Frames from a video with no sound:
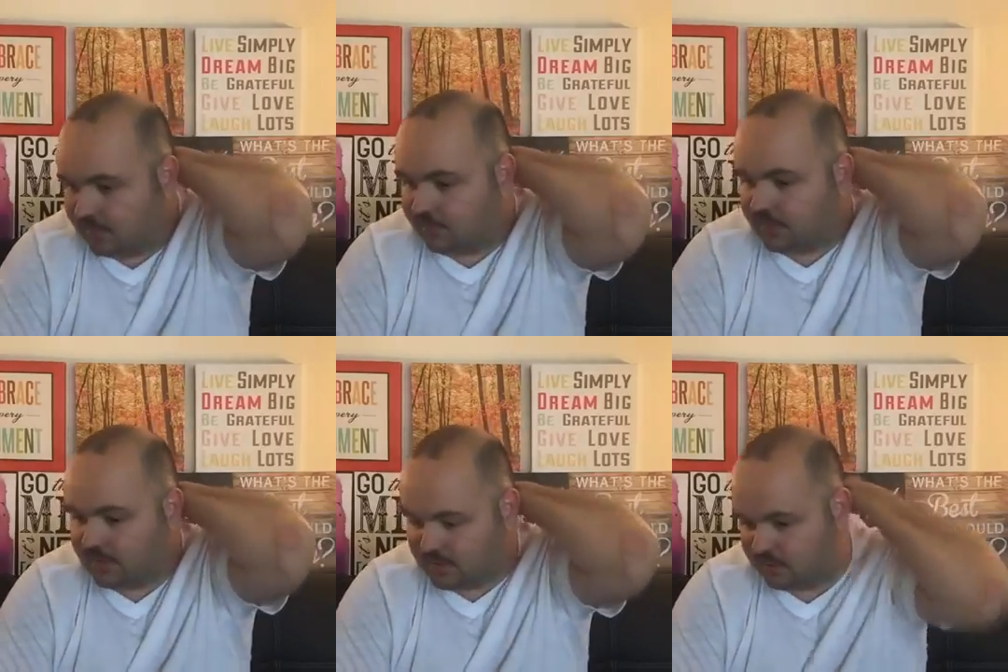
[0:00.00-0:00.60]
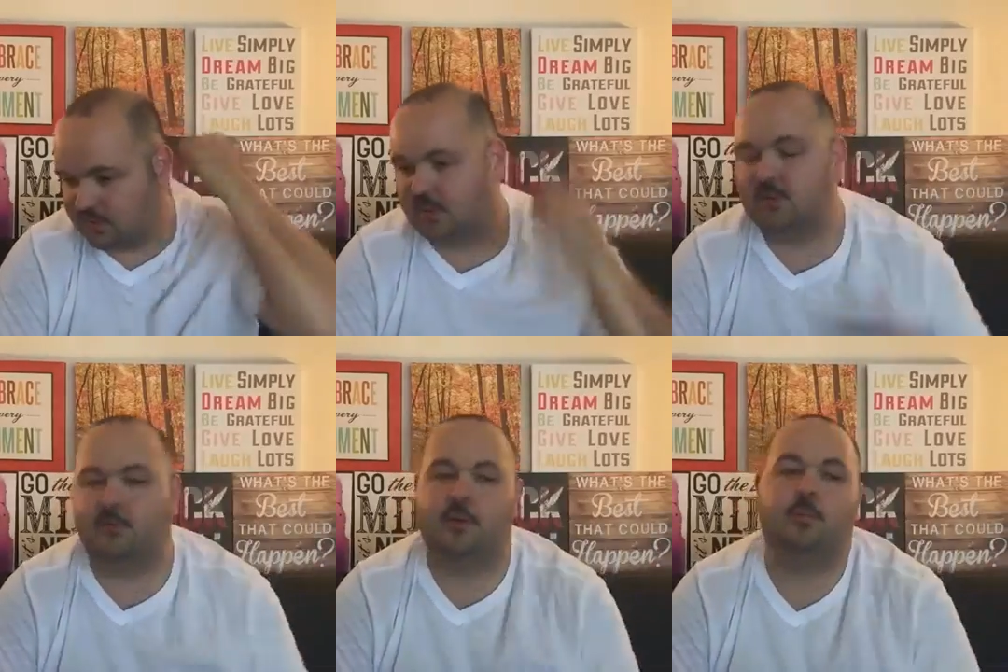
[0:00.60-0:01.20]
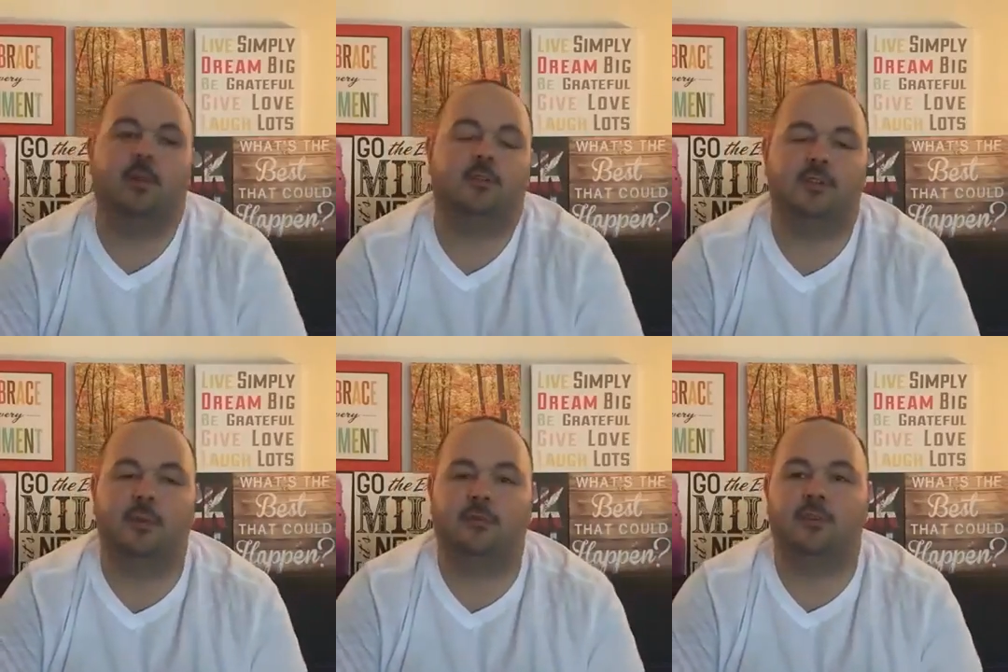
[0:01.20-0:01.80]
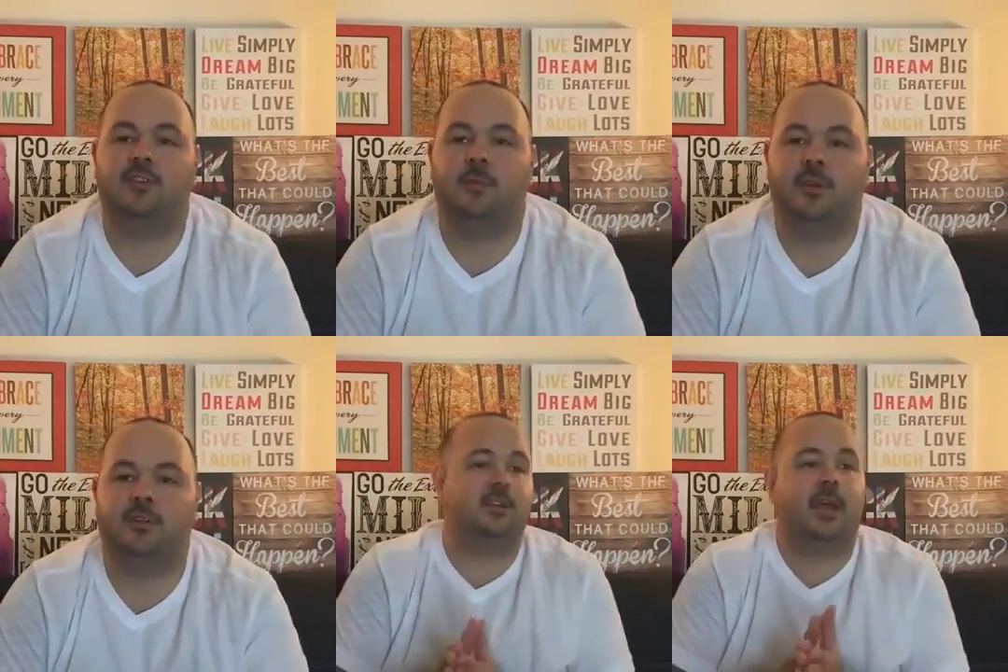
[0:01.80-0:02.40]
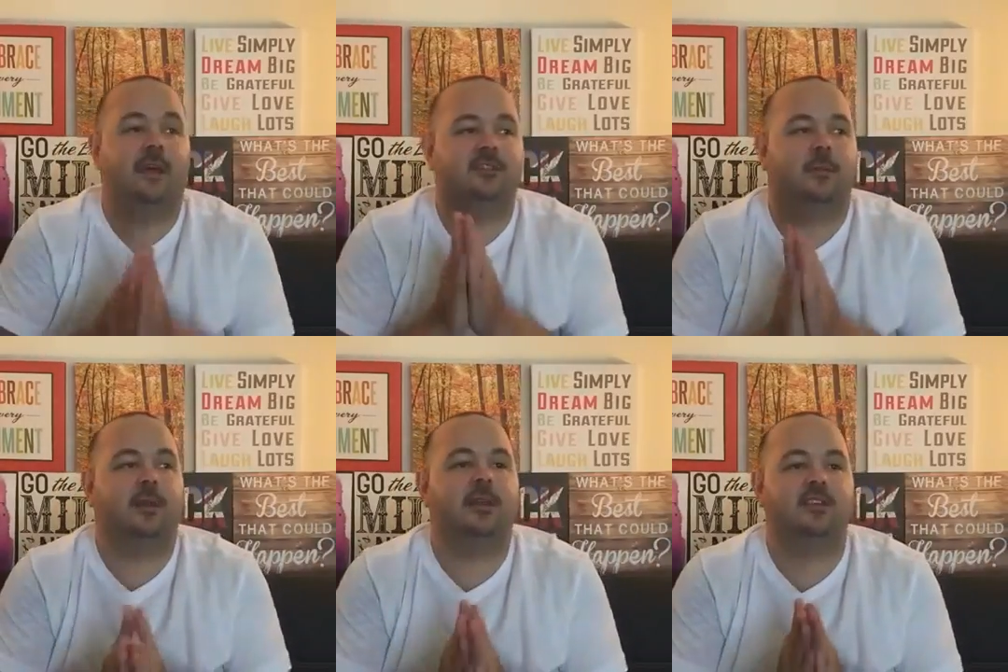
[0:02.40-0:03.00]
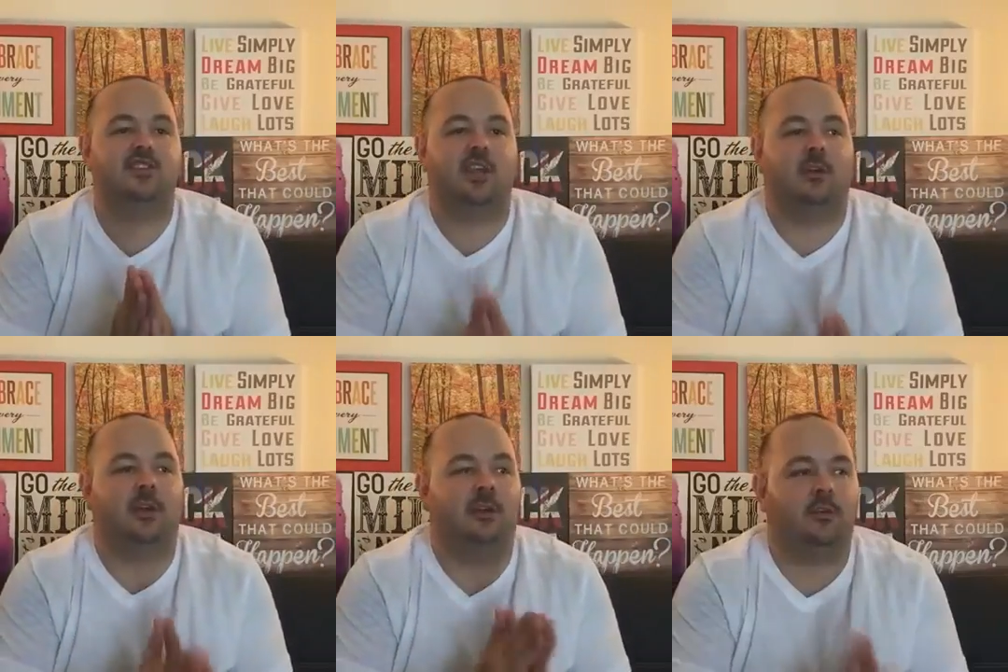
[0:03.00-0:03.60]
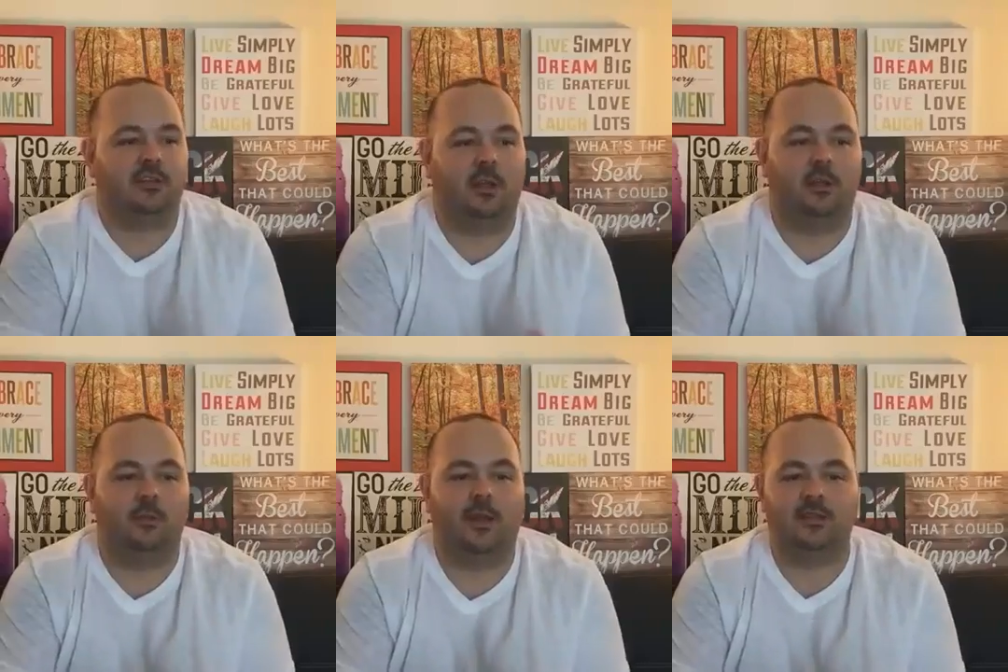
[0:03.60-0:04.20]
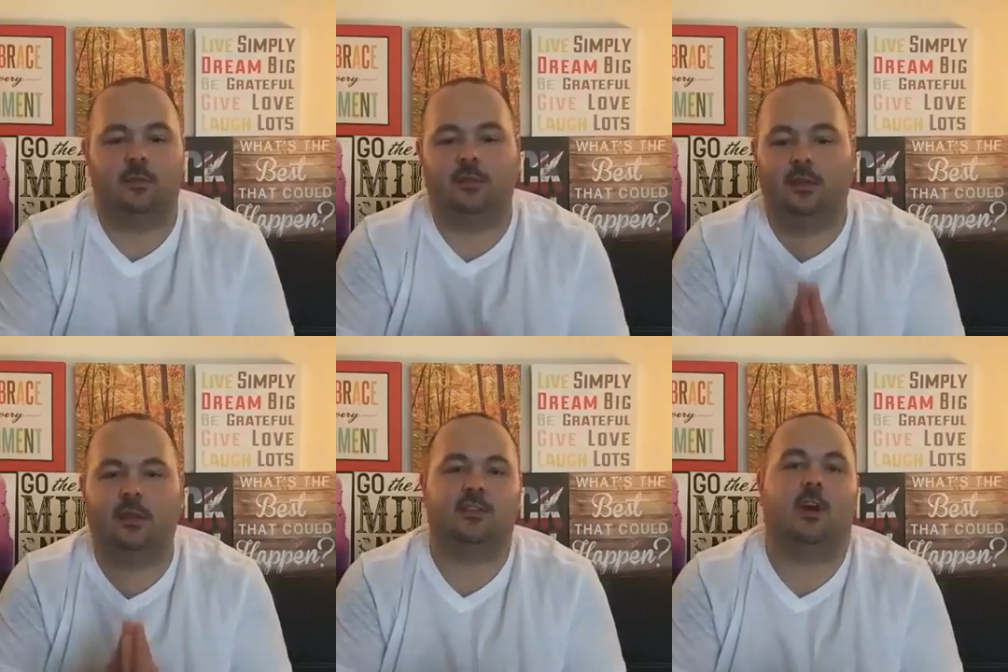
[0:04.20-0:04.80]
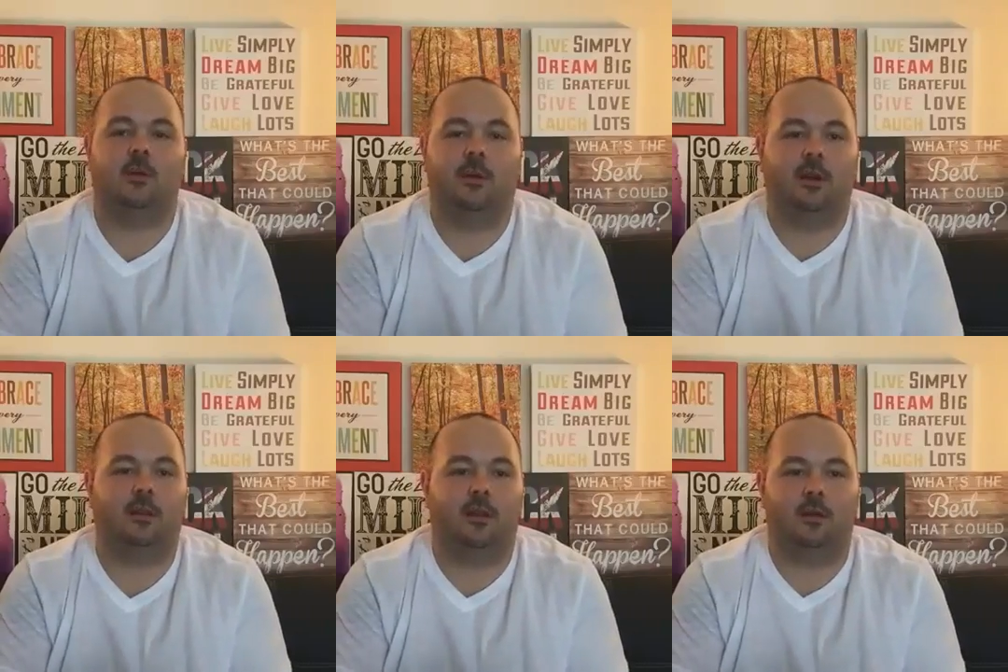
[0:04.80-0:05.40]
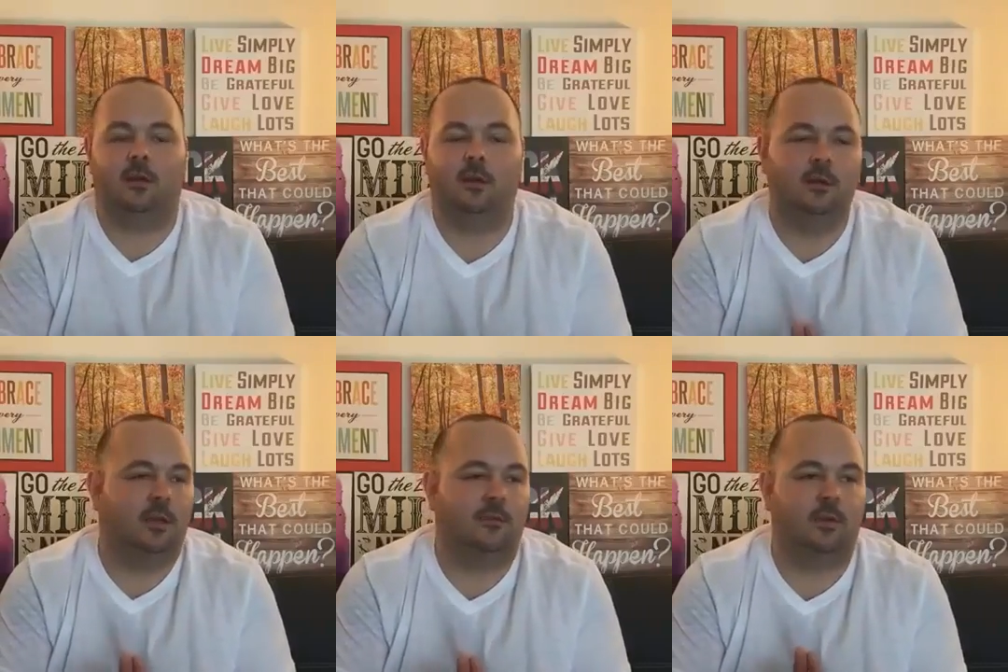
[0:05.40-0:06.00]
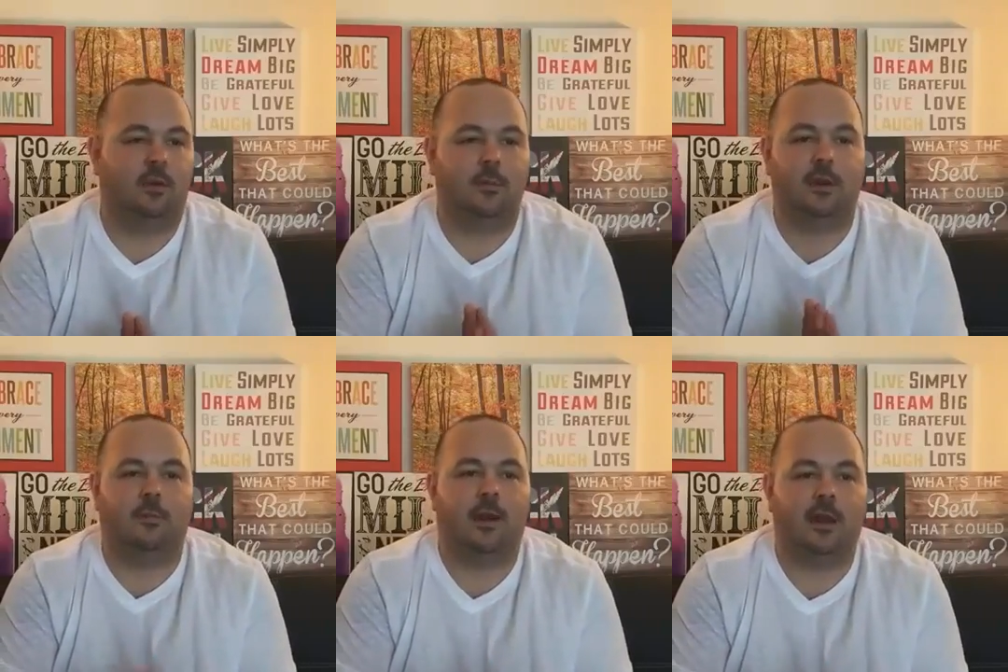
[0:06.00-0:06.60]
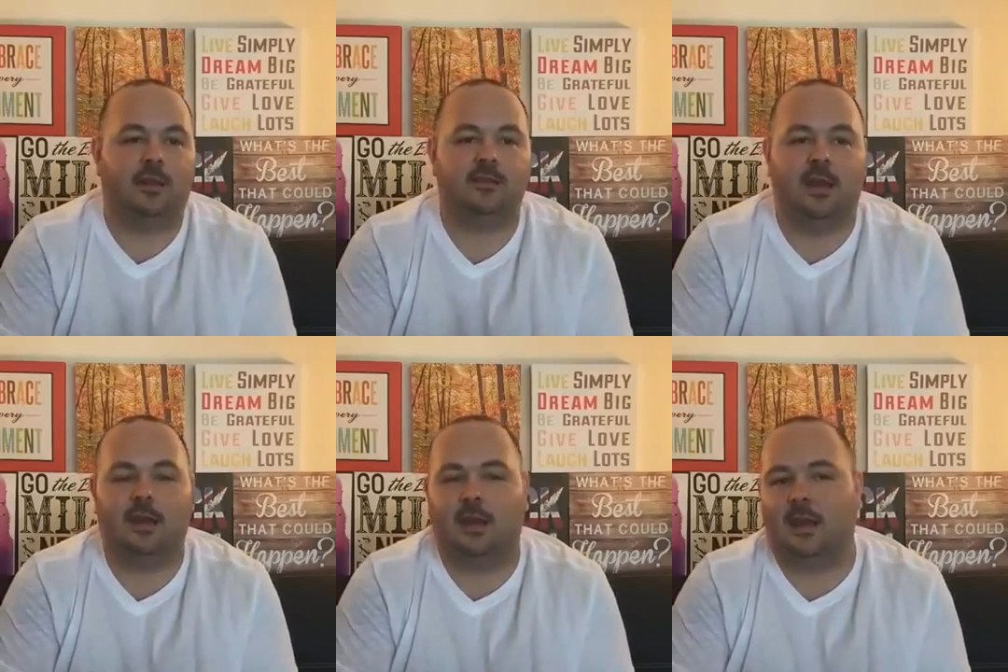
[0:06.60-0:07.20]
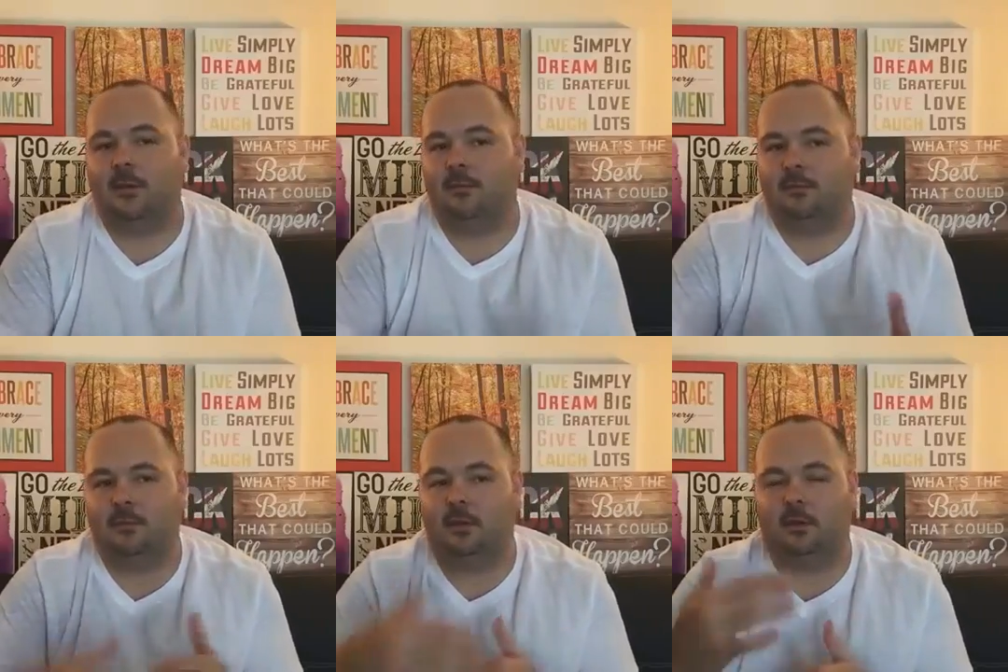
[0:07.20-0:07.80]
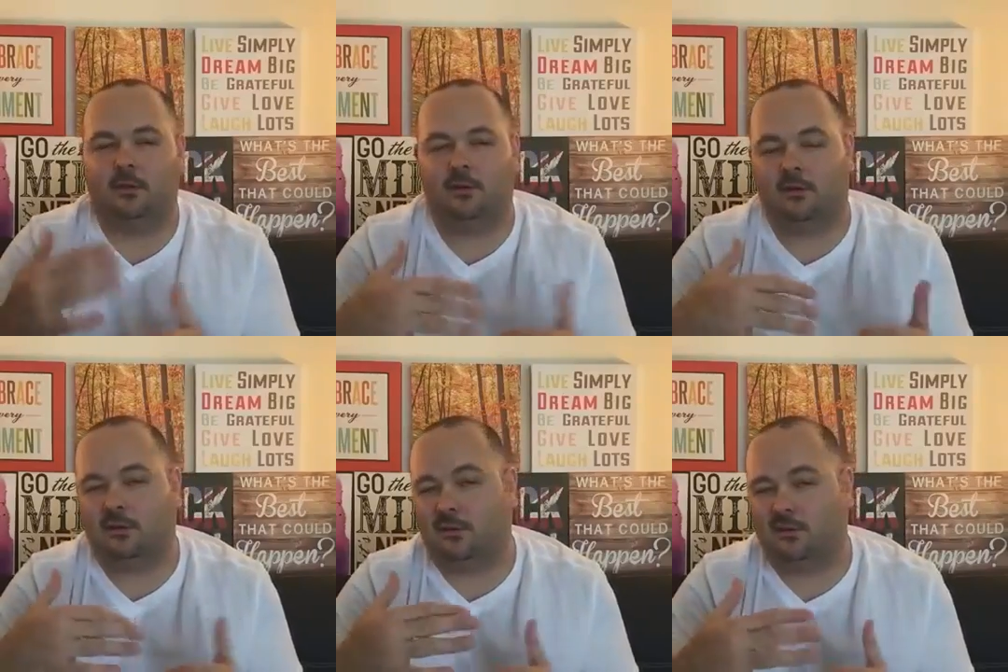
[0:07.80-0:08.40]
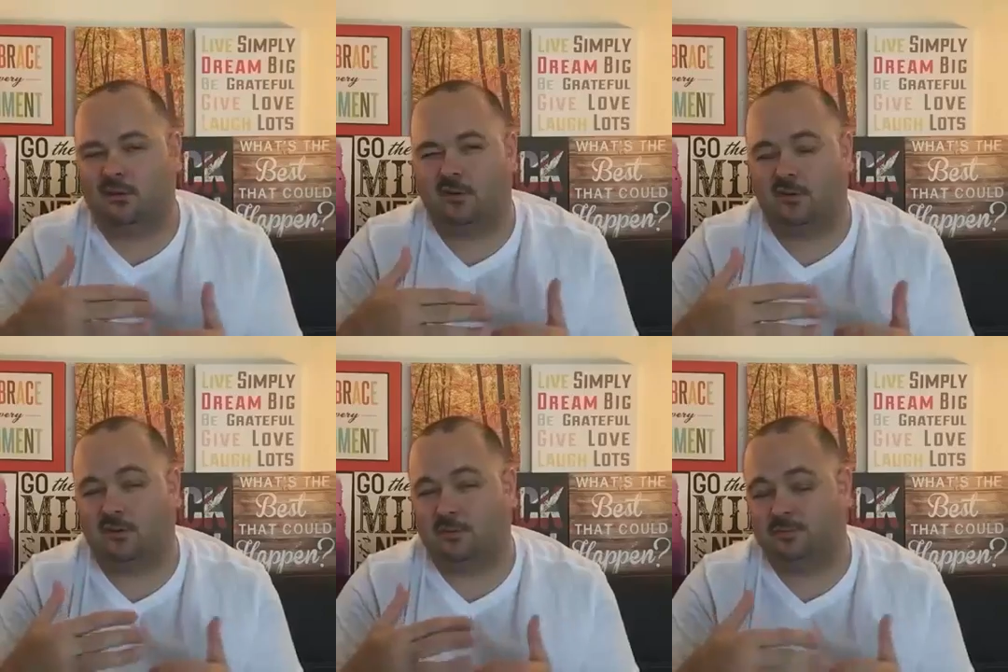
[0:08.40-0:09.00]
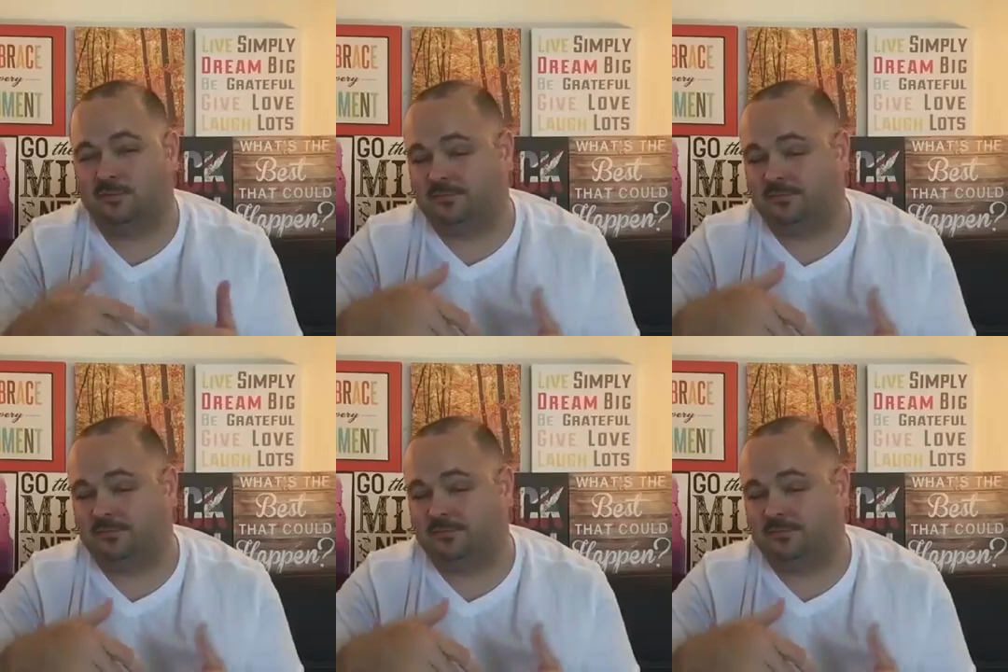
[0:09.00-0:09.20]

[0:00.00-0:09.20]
DVDs. It's free. You just pay for the shipping. So yeah, if somebody is sharing or telling you about something, it's a hard money lender. If you go to biggerpockets.com under,